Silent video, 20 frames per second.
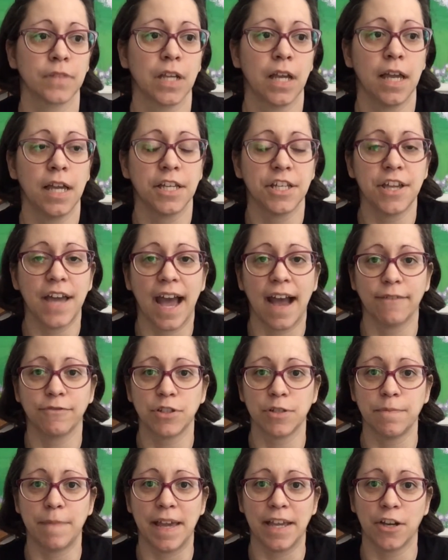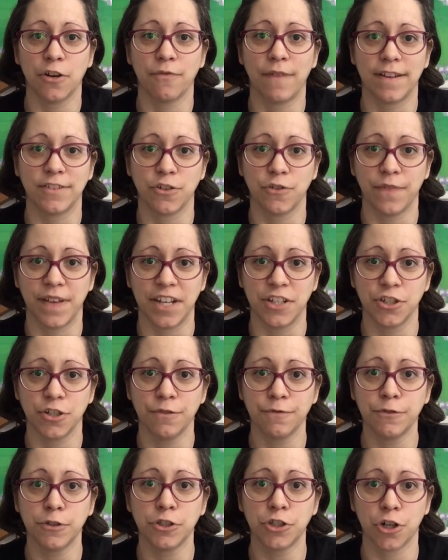you have to make a reservation
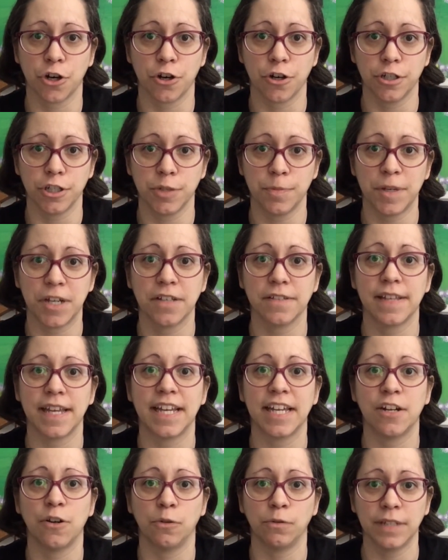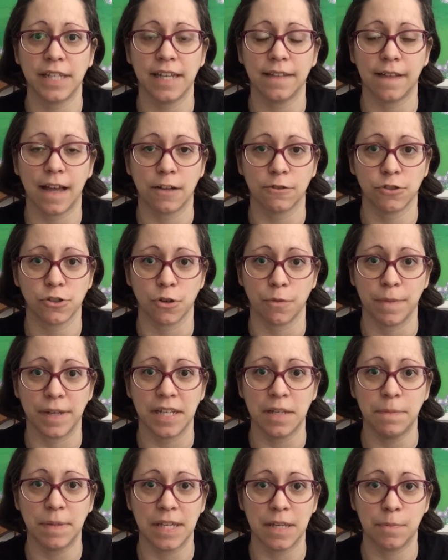for church because they can only allow so many
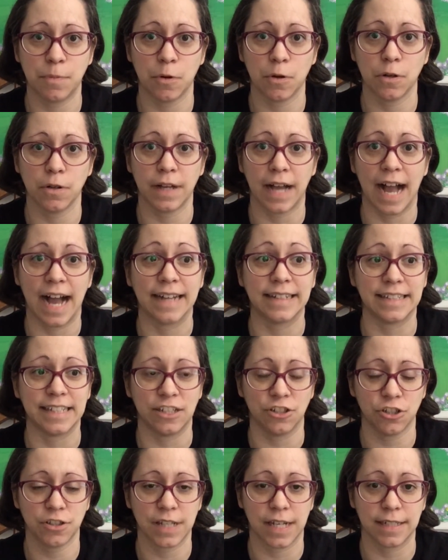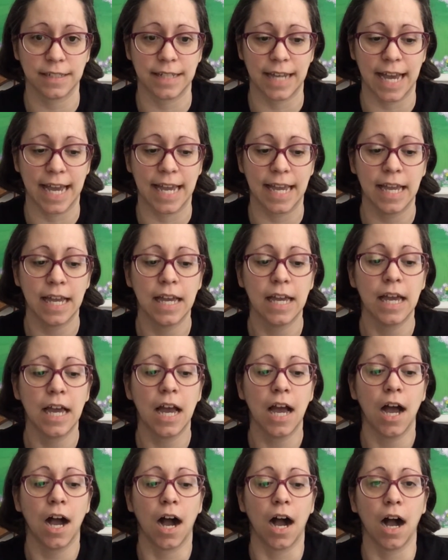people on each Sunday.
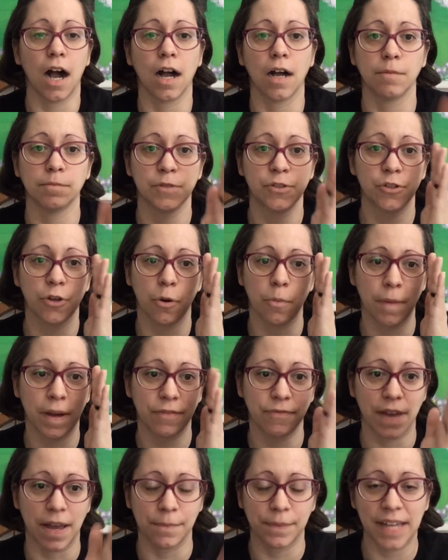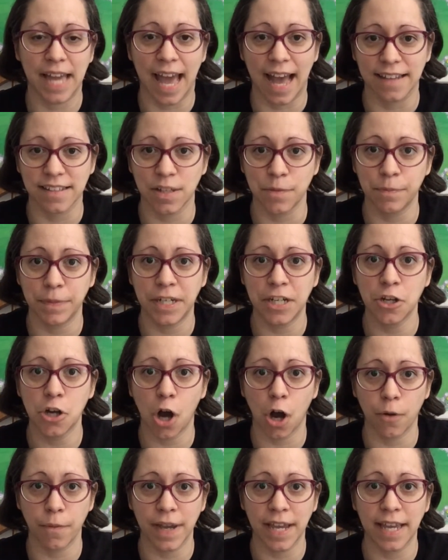So my family hasn't been
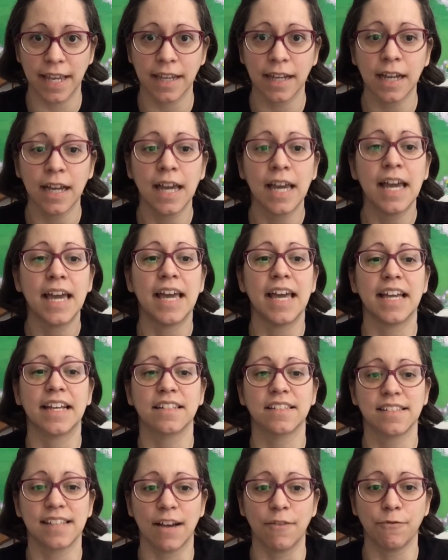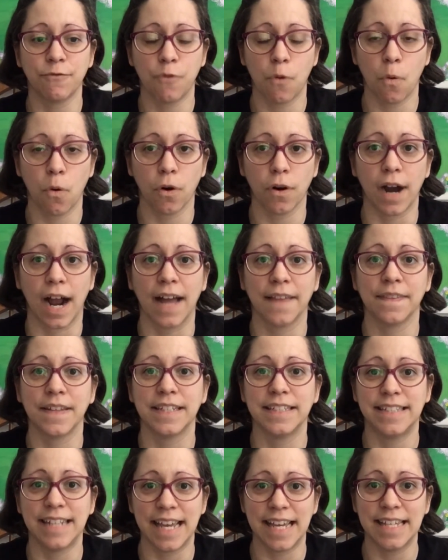going, except for on the
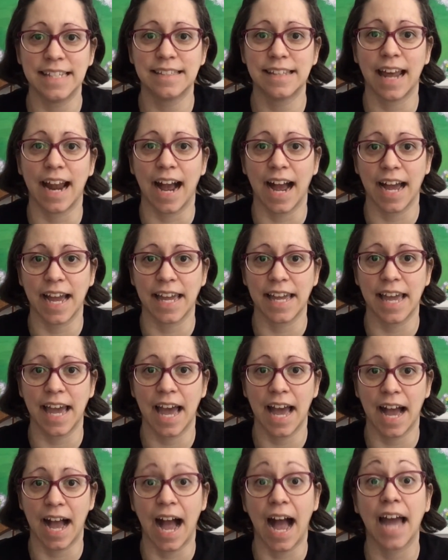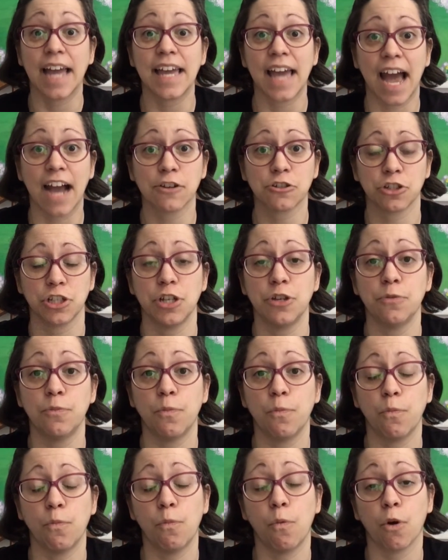days that I actually
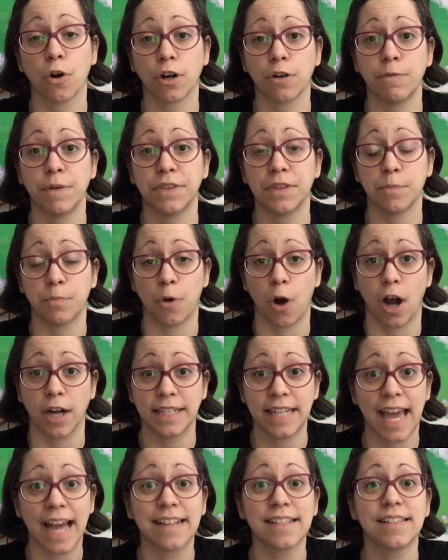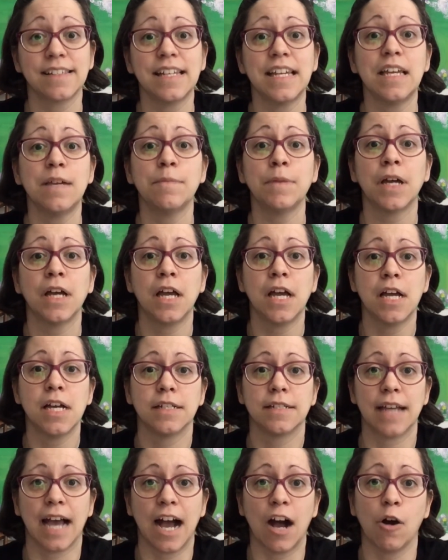work with the broadcast team
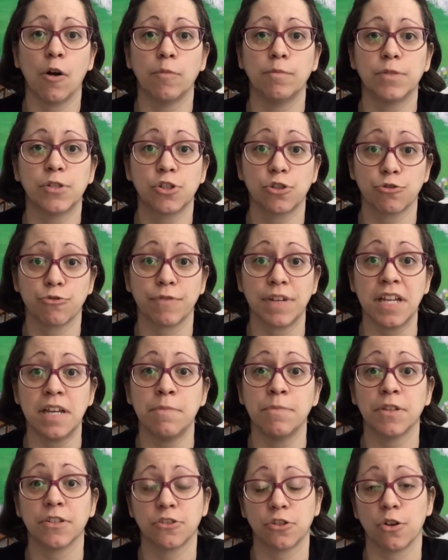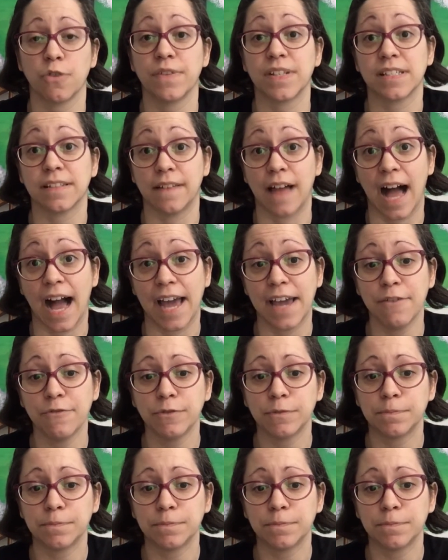to help stream the service live